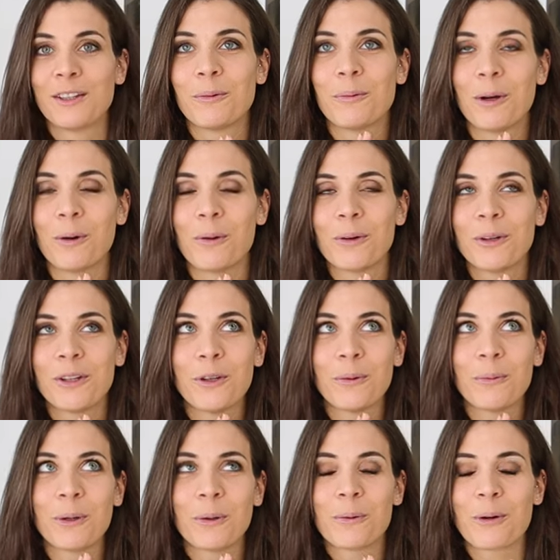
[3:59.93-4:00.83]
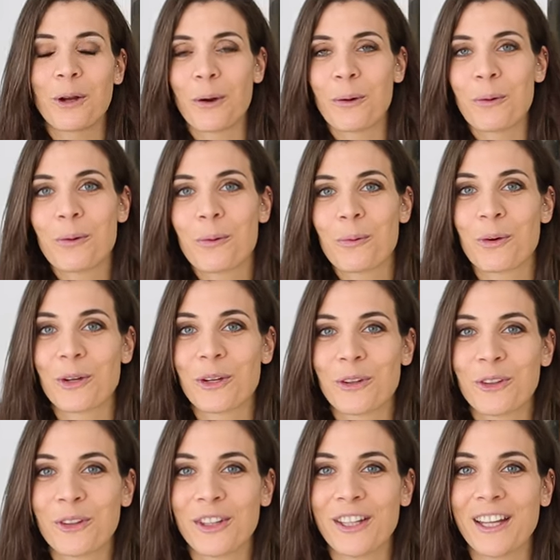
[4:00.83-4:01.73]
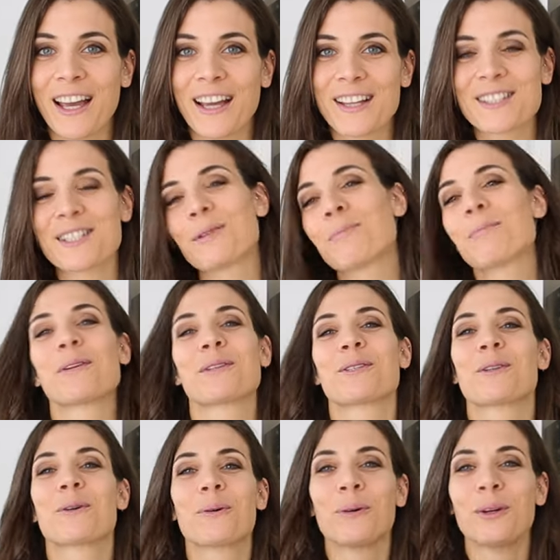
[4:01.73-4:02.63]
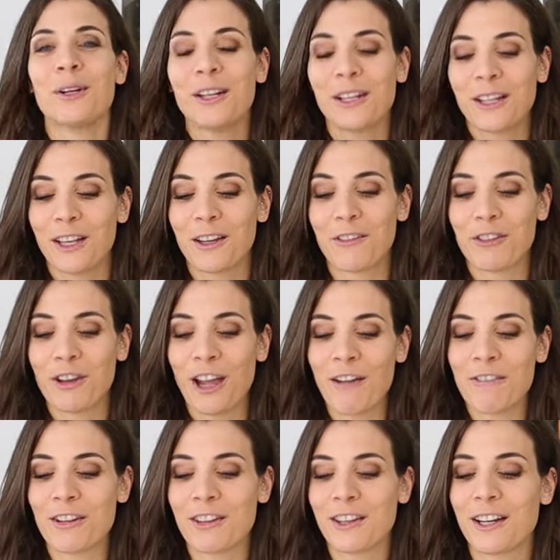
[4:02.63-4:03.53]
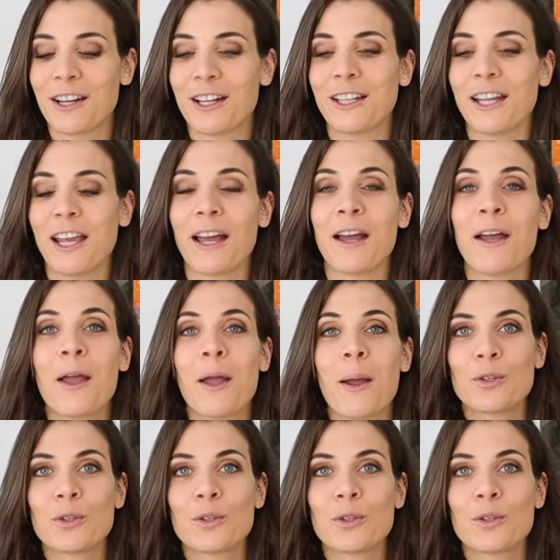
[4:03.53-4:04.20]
Well, you will know when you do the exit puzzle, if you haven't done it yet.